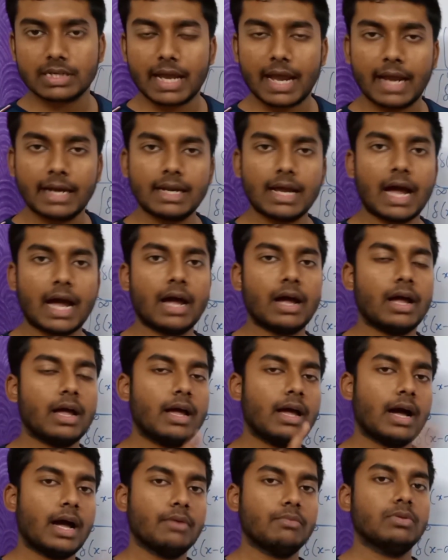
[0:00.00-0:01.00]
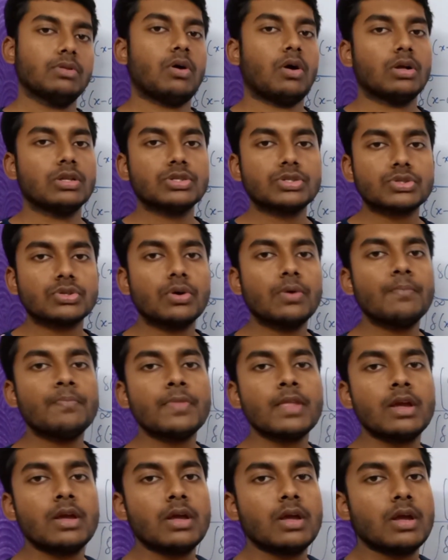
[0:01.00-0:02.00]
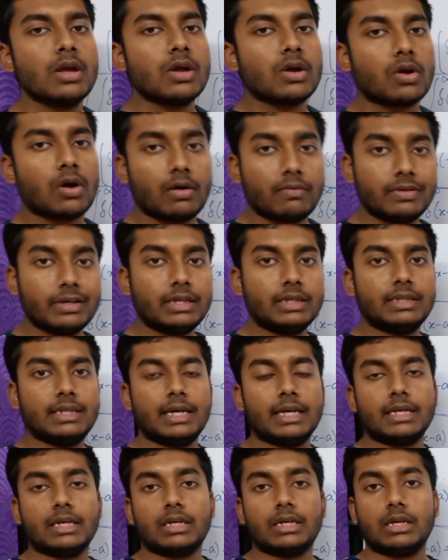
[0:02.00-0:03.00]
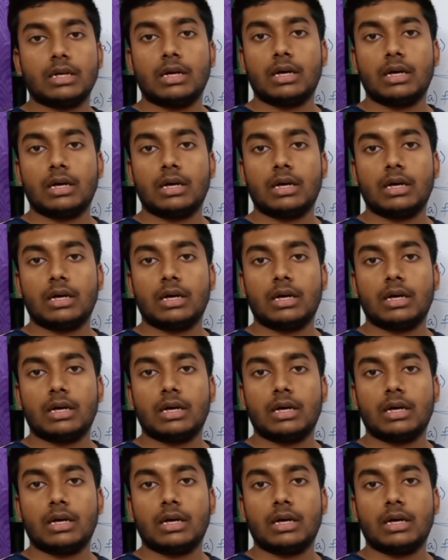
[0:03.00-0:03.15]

and I will also cover that